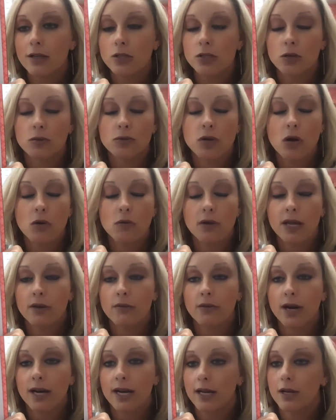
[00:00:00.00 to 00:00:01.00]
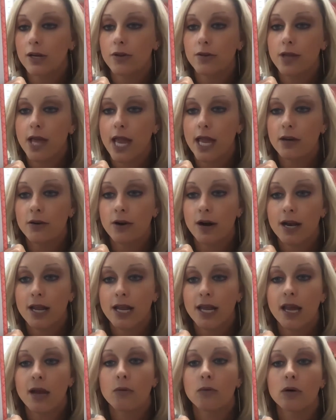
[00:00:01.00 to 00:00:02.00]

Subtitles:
so don't get ready to do the handwriting yet.